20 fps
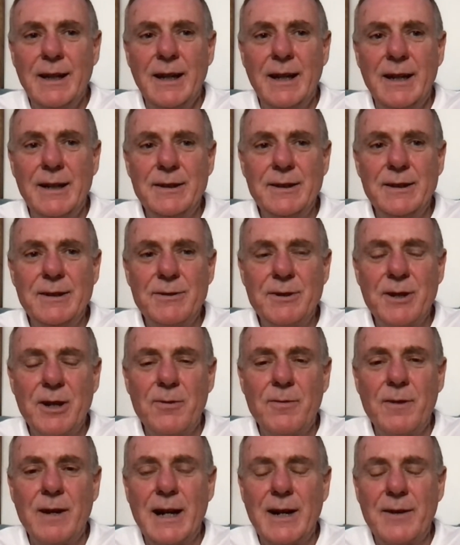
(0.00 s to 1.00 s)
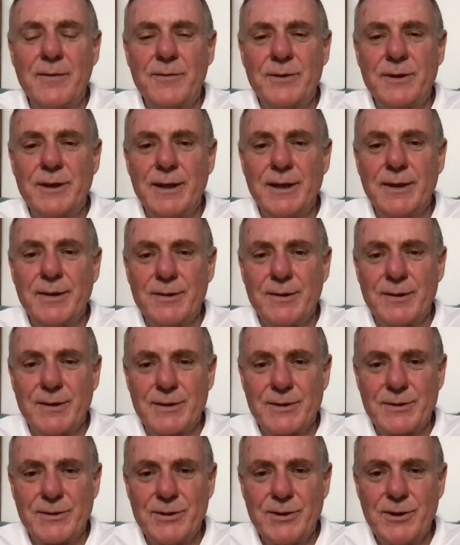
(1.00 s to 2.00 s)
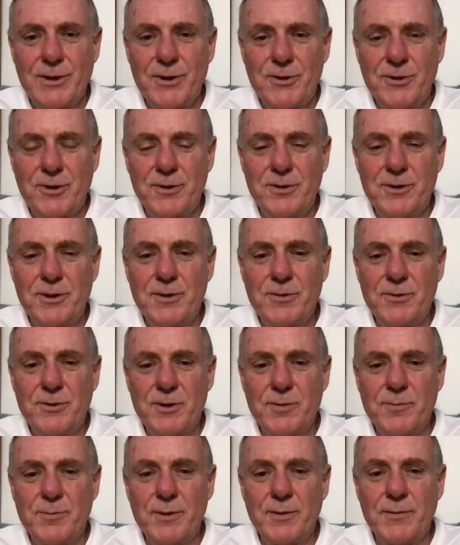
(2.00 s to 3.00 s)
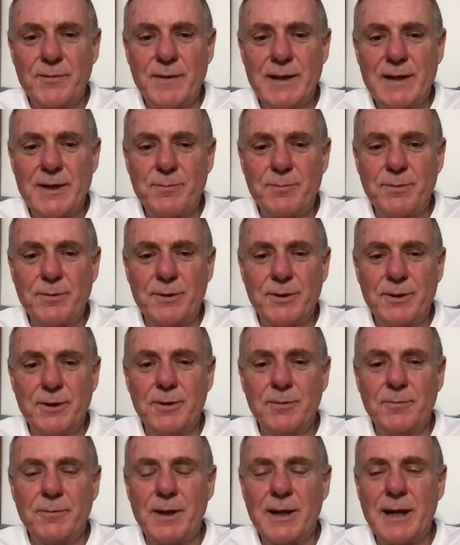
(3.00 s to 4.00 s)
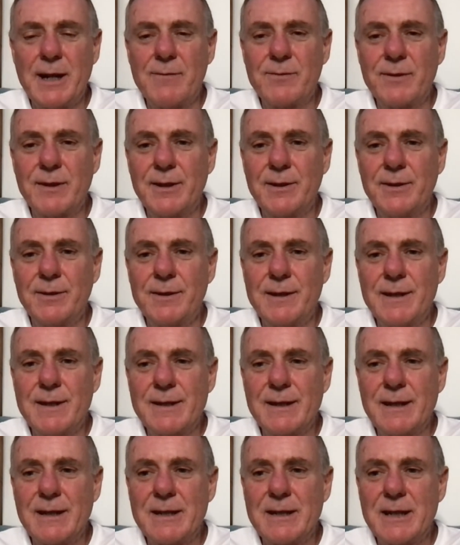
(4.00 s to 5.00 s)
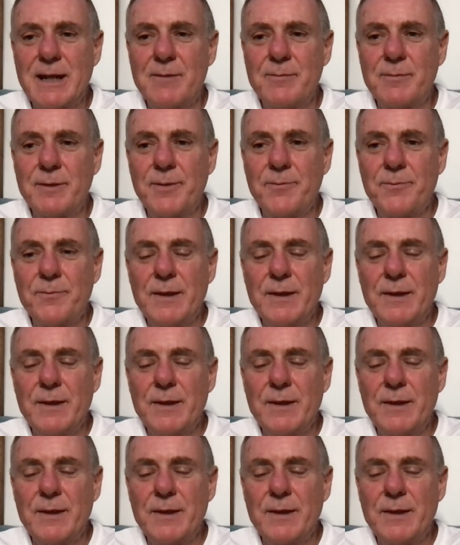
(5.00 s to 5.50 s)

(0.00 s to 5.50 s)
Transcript: and you don't have to search on YouTube or Facebook or whatever or Insight Timer.